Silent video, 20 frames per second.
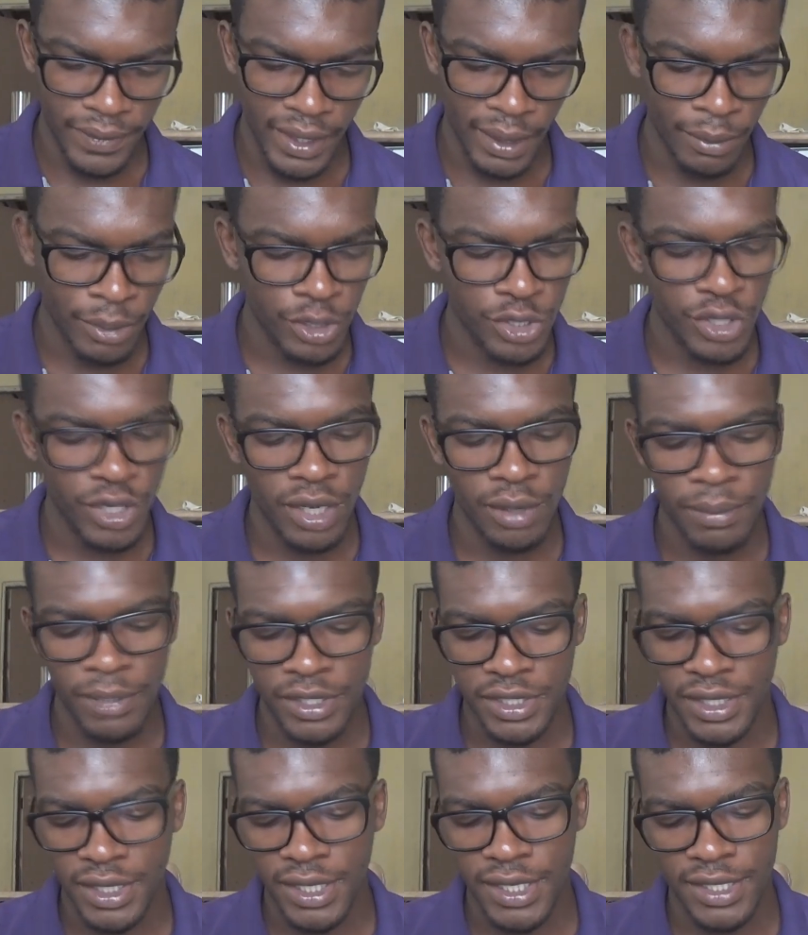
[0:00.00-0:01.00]
I'm not sure how
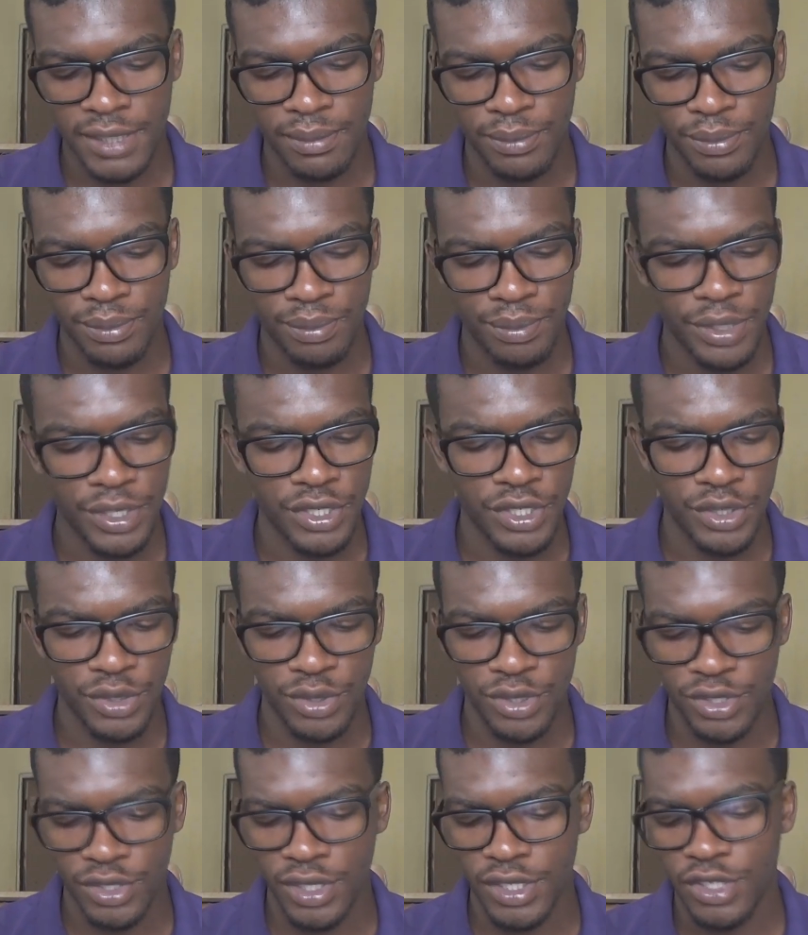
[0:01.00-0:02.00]
much it is. I'm pretty
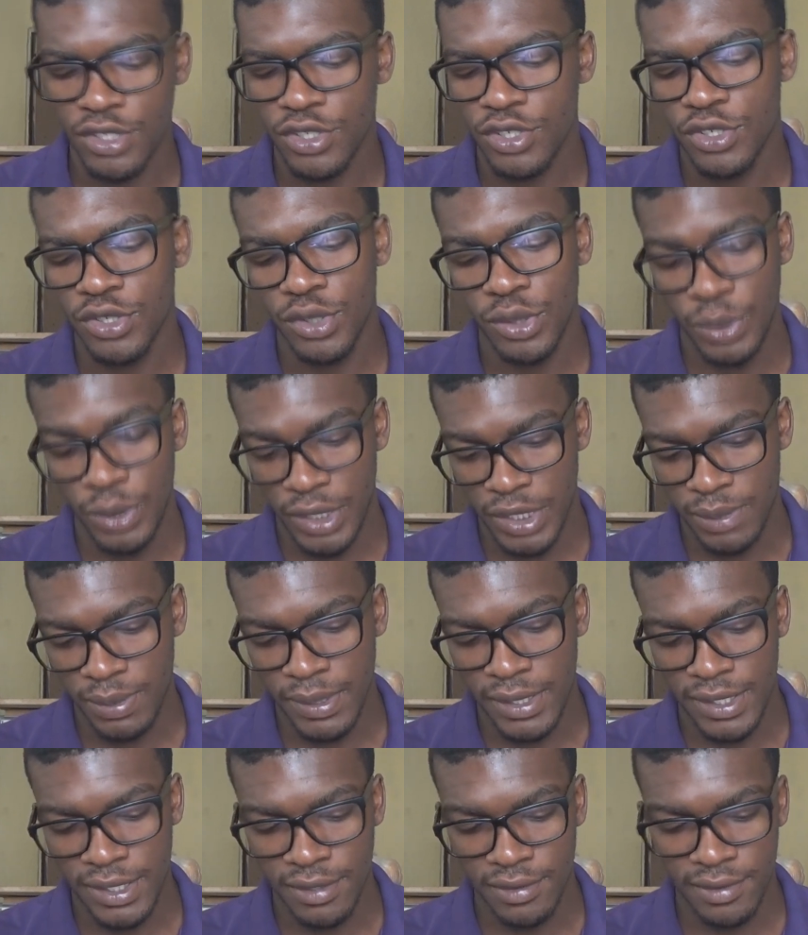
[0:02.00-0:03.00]
sure it's not so
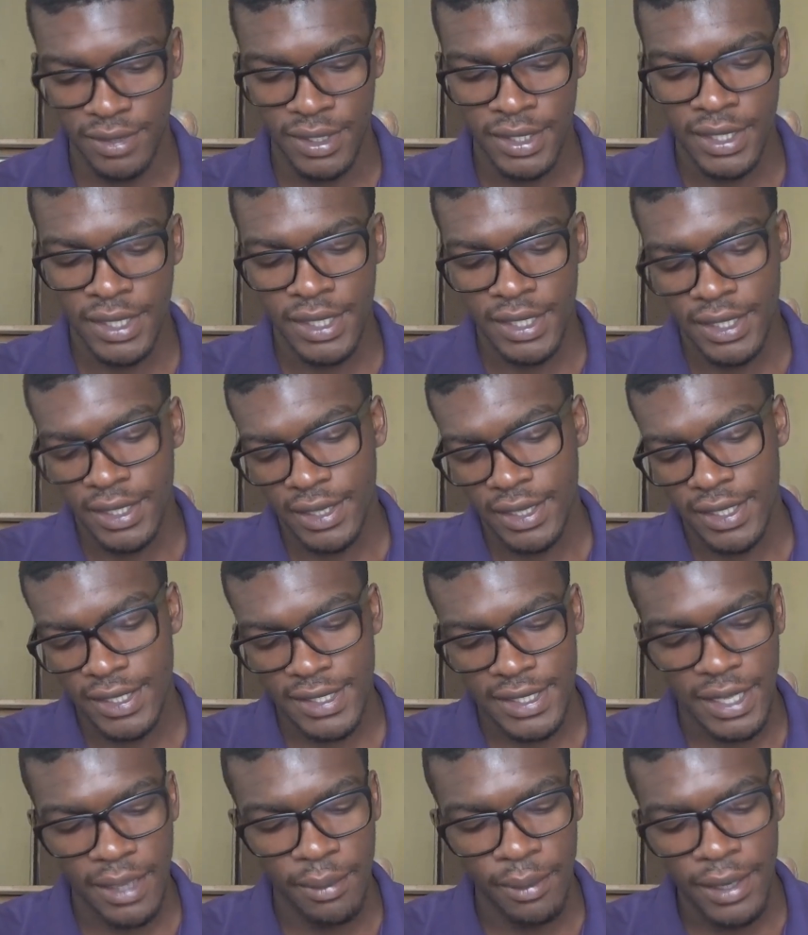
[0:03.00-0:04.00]
expensive. The
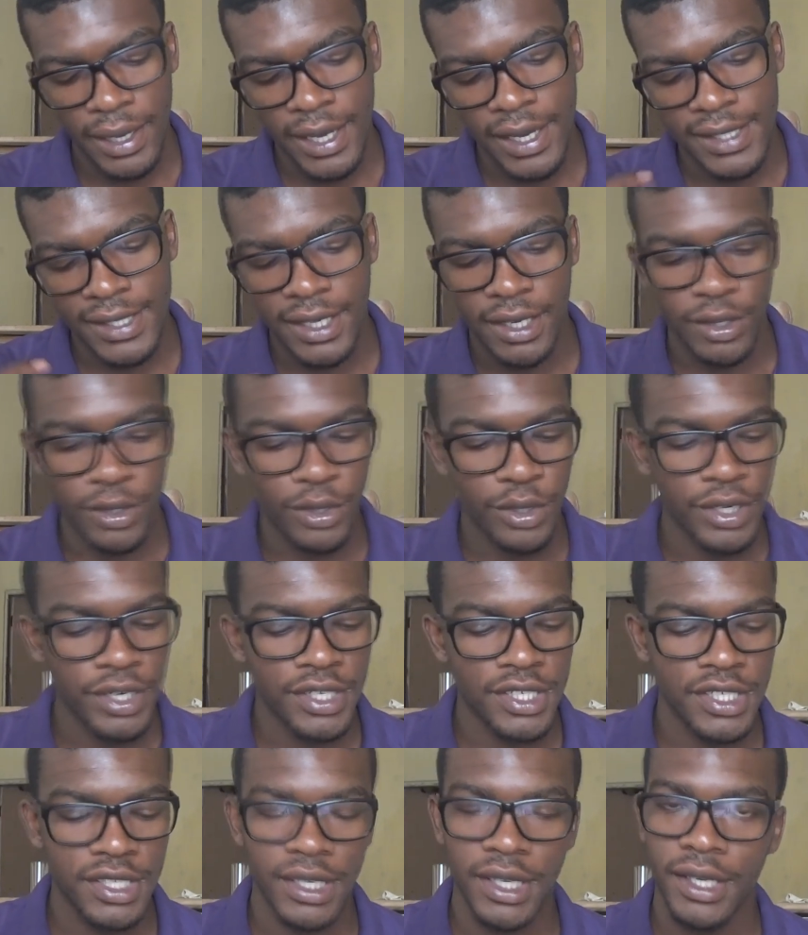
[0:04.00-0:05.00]
stabilizer I
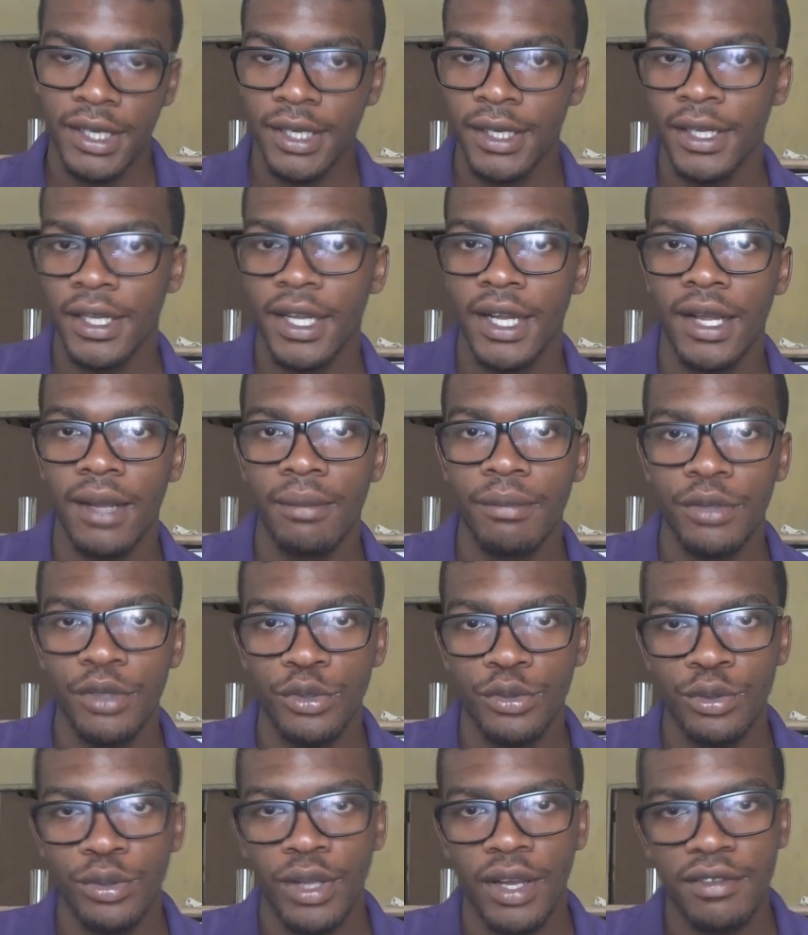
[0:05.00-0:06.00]
couldn't check. Um,
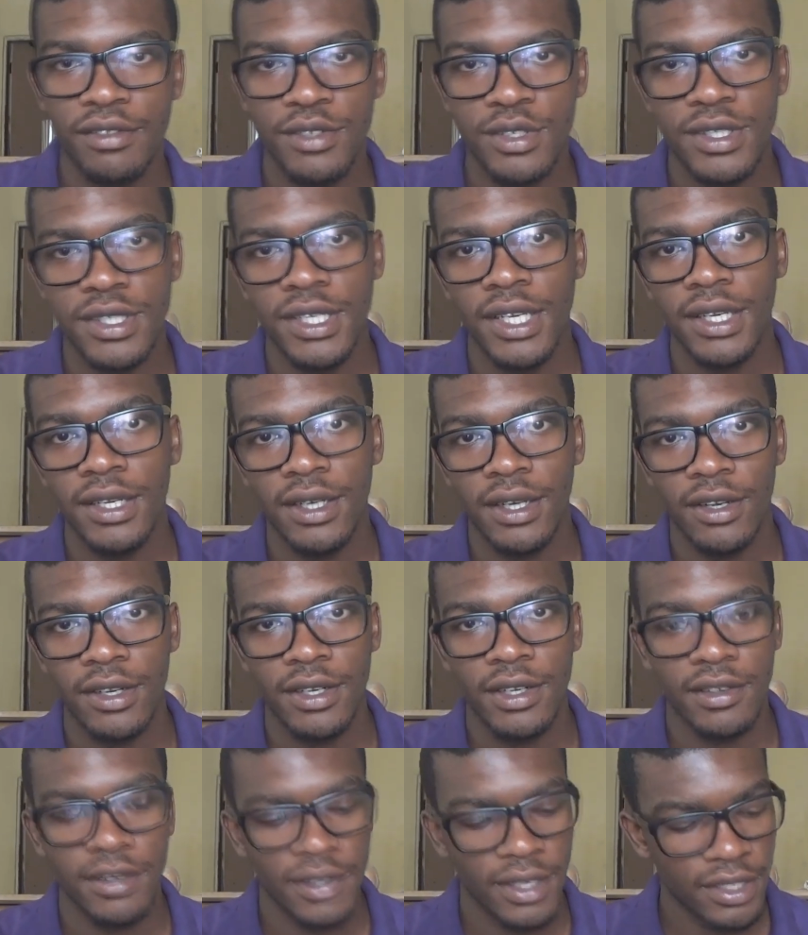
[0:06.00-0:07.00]
you have to see it
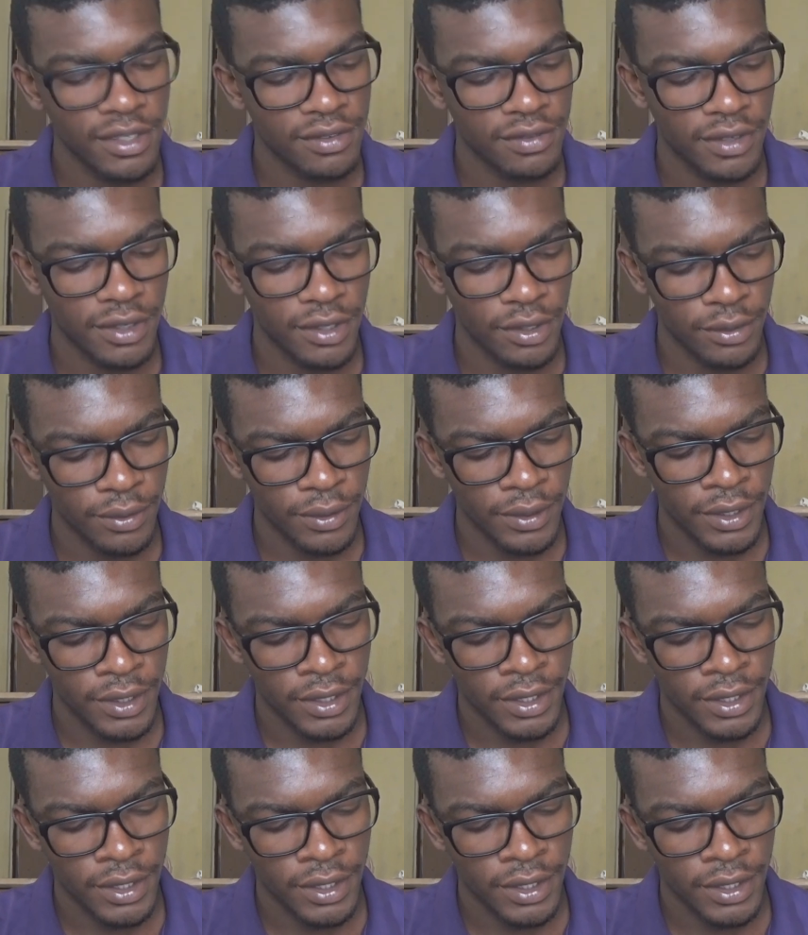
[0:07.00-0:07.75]
on the next video,